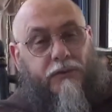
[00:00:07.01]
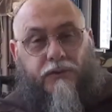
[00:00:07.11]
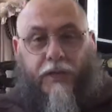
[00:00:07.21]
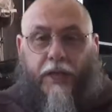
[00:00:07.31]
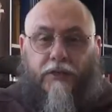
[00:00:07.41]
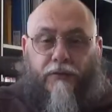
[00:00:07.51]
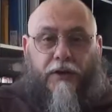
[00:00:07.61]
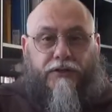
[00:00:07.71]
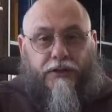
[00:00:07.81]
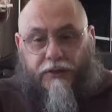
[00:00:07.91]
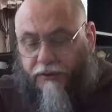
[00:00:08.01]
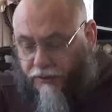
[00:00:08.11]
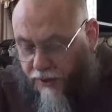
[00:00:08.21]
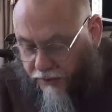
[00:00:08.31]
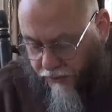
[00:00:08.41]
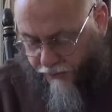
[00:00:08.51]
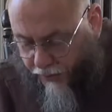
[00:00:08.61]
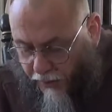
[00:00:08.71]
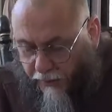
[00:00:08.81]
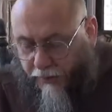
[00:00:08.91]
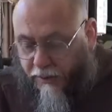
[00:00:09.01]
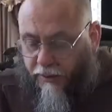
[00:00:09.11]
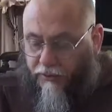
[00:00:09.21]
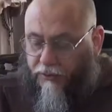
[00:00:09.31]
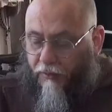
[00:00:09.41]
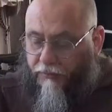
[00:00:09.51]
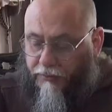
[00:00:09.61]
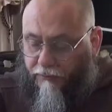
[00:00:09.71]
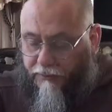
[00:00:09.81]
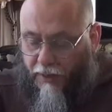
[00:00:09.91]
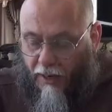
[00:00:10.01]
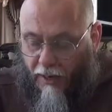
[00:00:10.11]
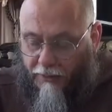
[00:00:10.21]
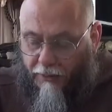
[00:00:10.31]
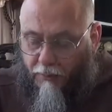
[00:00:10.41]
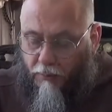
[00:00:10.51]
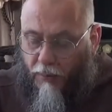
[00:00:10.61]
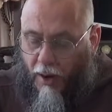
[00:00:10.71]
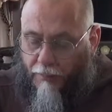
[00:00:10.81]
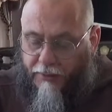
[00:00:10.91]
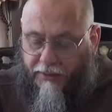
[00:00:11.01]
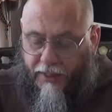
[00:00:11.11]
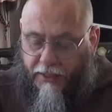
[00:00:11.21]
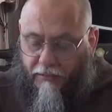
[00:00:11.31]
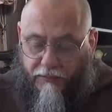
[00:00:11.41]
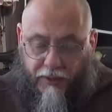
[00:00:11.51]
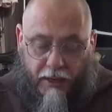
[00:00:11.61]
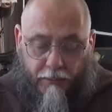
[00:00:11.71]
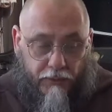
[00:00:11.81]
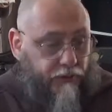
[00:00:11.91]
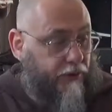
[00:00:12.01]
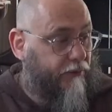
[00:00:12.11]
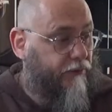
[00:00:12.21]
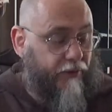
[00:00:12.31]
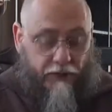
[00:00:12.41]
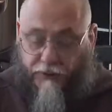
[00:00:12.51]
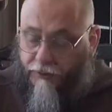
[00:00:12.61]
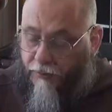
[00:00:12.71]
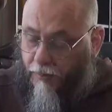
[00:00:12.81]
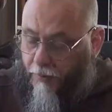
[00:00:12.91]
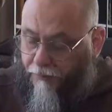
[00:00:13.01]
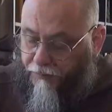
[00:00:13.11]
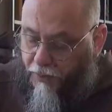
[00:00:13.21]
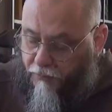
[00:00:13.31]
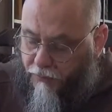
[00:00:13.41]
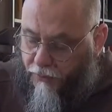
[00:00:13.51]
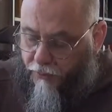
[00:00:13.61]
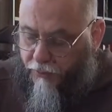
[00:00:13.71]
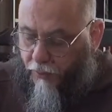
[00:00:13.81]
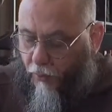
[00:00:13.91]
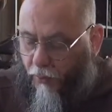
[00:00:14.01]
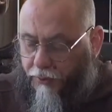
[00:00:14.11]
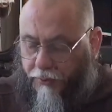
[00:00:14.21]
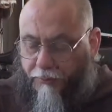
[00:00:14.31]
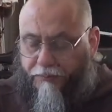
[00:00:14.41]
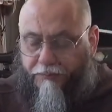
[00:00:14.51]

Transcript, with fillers: Today's Franciscan saint of the day is Servant of God, Robert, King of Naples, Confessor, Third Order.